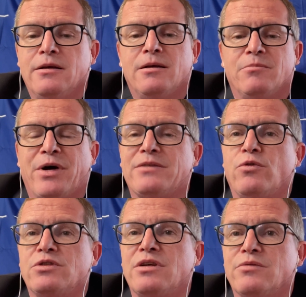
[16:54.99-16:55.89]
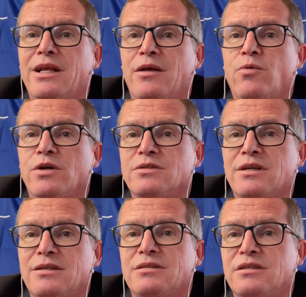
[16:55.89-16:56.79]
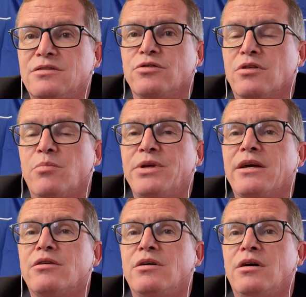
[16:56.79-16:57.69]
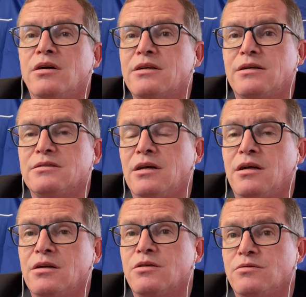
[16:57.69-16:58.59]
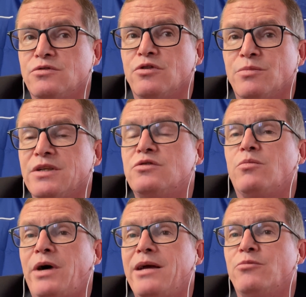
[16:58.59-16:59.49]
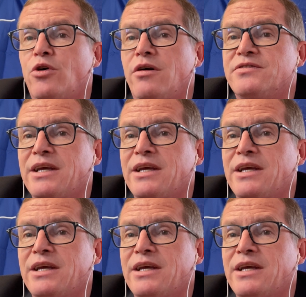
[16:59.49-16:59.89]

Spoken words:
But what they really want us is European consumers to buy more of